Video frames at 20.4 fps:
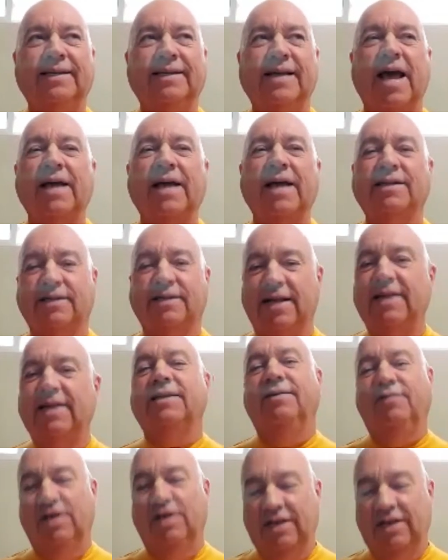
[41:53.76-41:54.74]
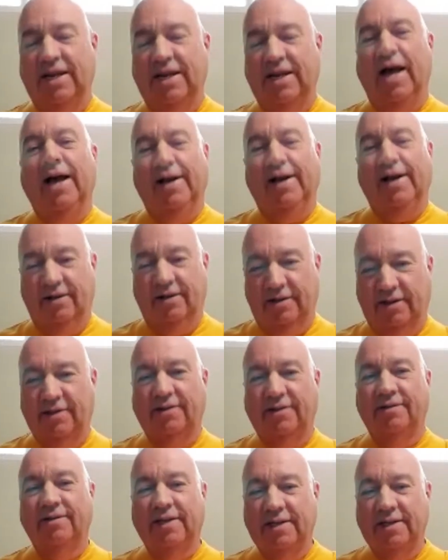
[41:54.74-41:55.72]
excessive
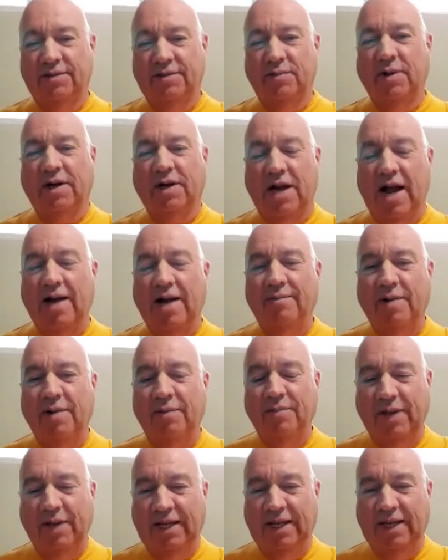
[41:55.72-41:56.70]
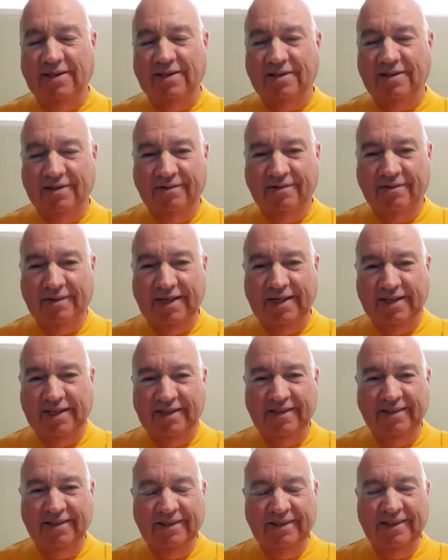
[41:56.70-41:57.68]
desires. That's what kama means,
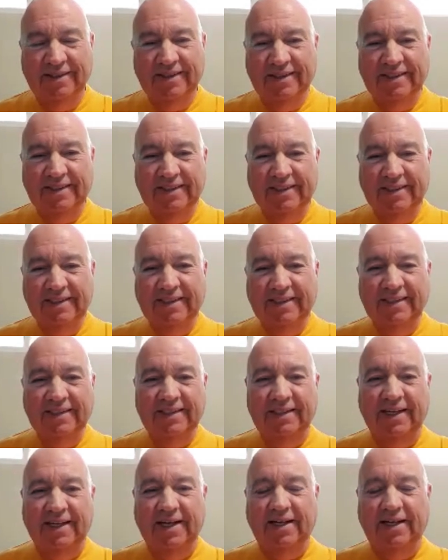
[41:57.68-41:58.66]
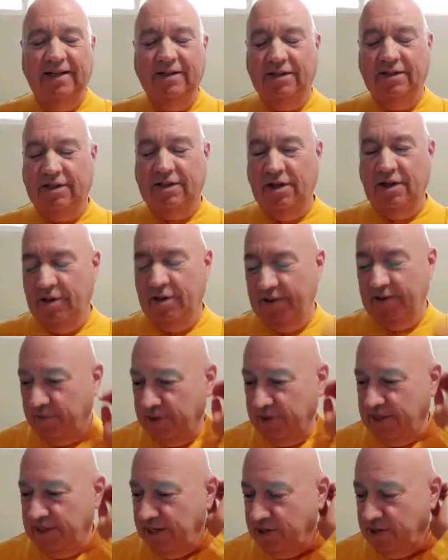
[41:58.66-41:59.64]
right? So if we
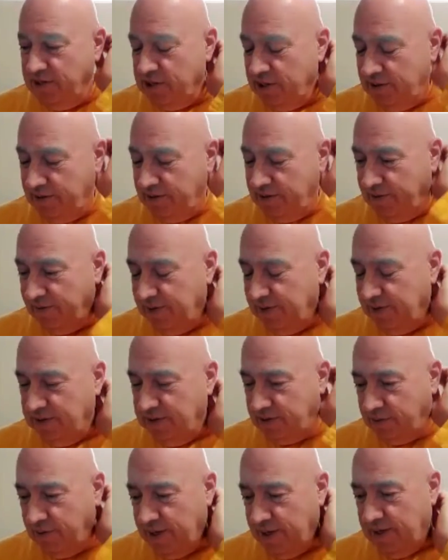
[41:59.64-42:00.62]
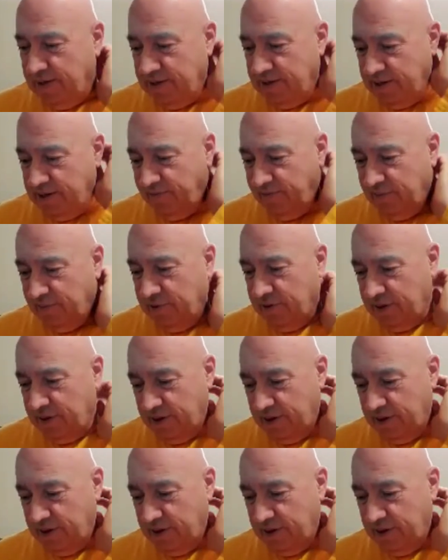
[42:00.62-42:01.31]
take shelter of these three different